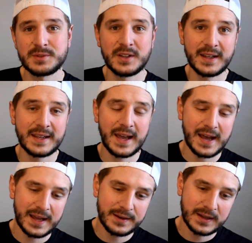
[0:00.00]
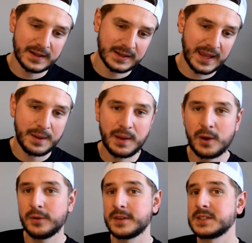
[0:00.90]
so they kind of came
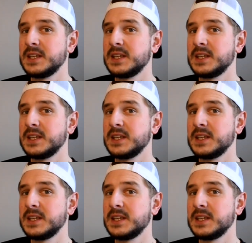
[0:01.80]
out with a